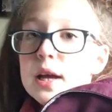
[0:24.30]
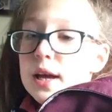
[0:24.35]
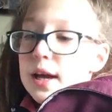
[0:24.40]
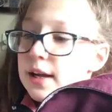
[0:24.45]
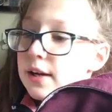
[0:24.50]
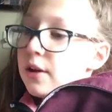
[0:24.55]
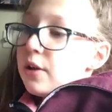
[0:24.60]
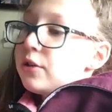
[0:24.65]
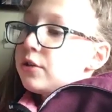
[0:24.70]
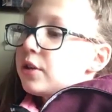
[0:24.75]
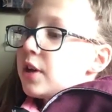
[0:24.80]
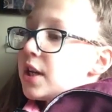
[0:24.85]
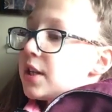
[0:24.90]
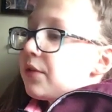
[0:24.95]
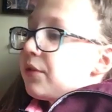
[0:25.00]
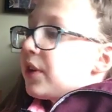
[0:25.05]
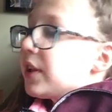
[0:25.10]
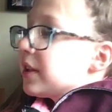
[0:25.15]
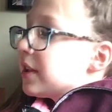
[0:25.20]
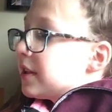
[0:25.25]
And also, guys, if
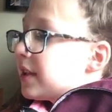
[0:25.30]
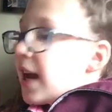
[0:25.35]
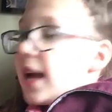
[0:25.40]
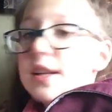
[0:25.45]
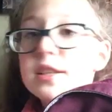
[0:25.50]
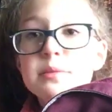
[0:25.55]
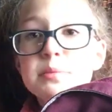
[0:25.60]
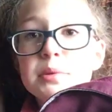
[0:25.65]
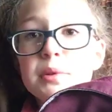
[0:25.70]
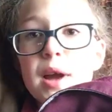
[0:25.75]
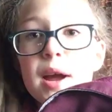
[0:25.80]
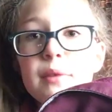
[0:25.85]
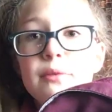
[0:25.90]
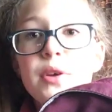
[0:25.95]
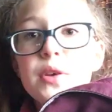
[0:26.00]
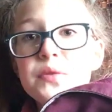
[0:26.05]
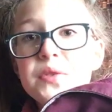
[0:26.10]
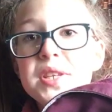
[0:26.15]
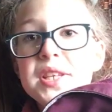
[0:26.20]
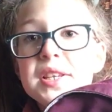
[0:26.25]
we get to 10 subscribe,
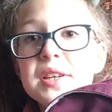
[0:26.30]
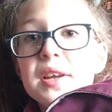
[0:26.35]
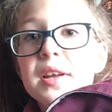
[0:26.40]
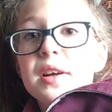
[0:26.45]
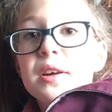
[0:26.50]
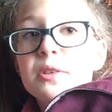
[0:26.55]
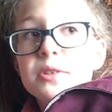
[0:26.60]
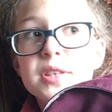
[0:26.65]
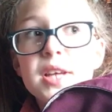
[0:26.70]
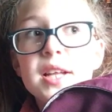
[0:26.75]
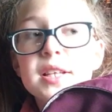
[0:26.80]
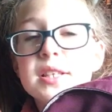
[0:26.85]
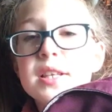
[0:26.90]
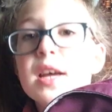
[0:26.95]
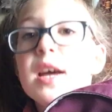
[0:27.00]
15 or 10,